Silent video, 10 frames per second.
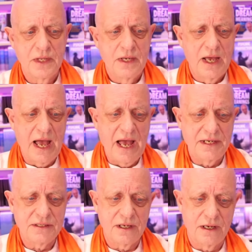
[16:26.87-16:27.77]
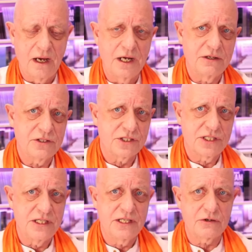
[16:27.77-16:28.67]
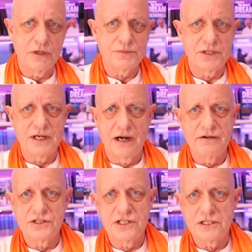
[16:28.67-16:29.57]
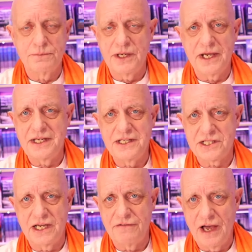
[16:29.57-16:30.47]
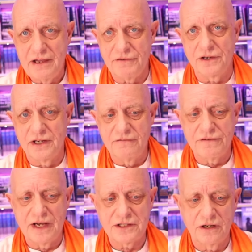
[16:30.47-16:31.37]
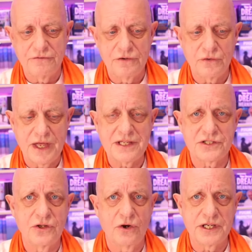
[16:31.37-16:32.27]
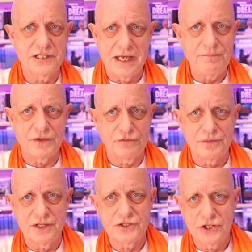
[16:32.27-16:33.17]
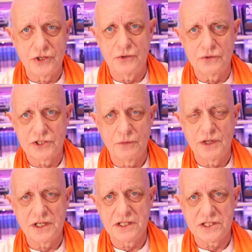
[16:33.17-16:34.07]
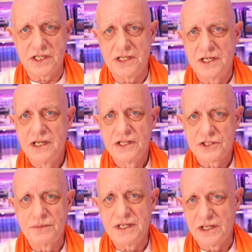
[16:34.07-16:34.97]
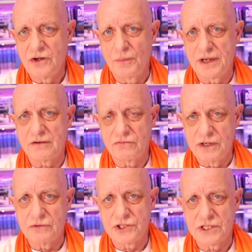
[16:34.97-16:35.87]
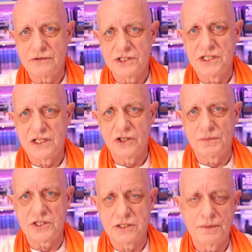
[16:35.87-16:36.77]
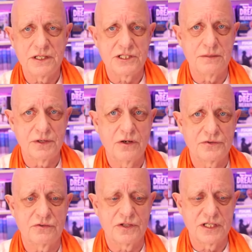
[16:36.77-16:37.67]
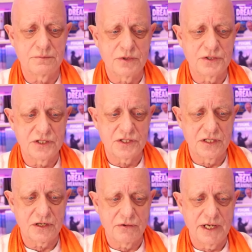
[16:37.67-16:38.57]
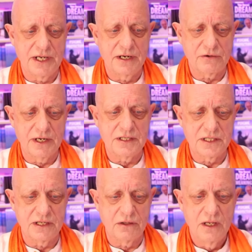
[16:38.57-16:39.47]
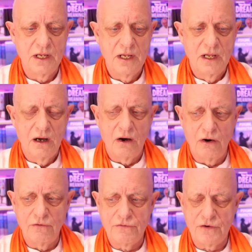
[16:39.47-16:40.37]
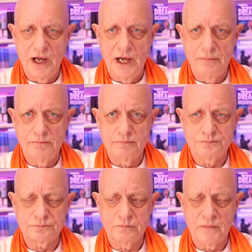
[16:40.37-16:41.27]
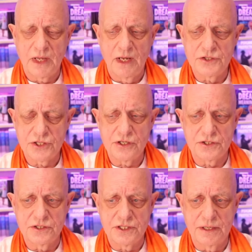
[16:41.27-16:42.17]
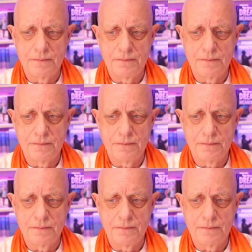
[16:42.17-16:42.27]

And I don't see cryptocurrency as being any safe haven. In fact, I feel that's not exempt from this too. So we're going to see some economic, real serious economic stability because of this, because it's going to create a great deal of um, uncertainty.